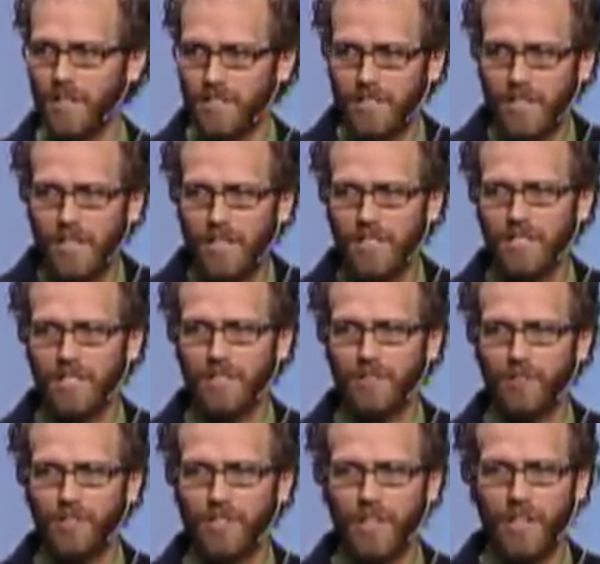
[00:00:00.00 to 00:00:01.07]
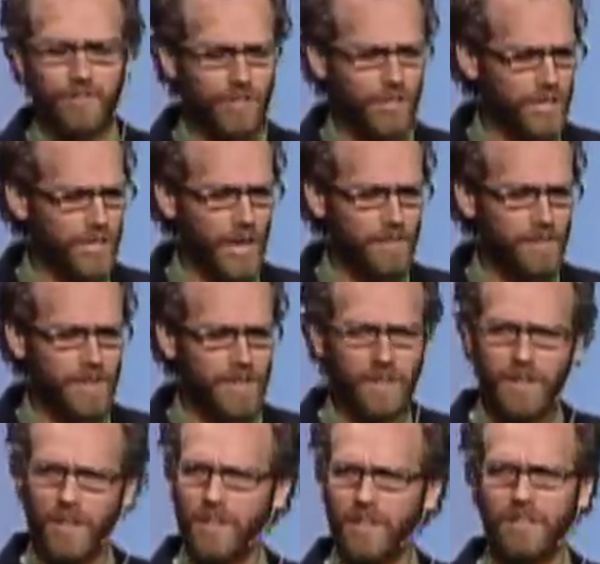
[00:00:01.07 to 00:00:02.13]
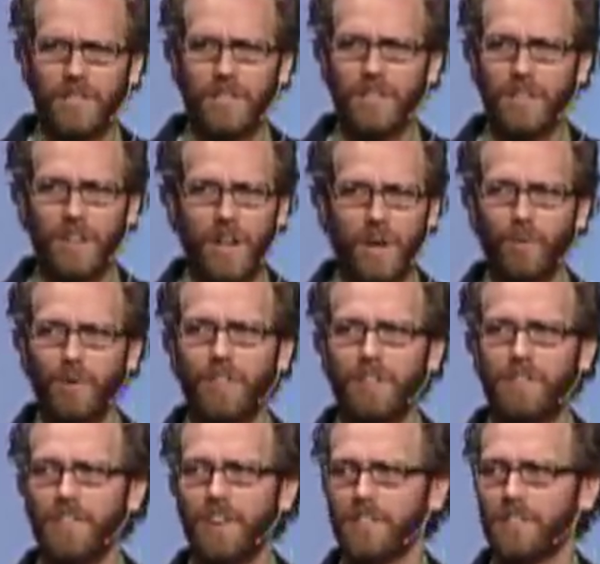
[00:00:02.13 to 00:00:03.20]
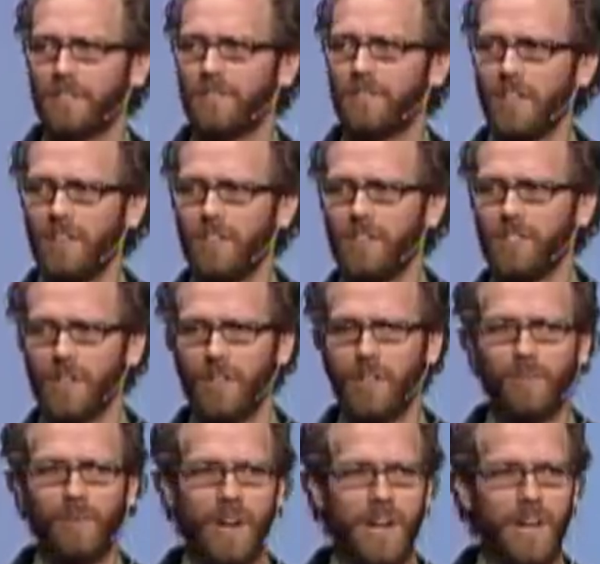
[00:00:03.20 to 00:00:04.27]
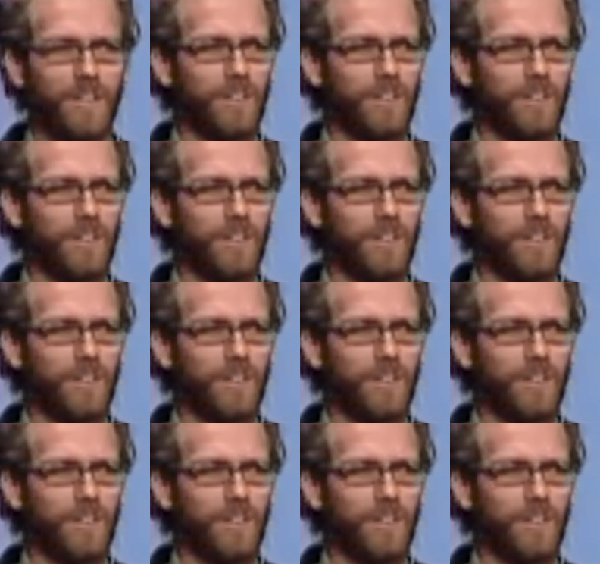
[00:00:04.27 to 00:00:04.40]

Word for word: Study these things for yourself. Just type in to the internet, what are the effects of television on the brain?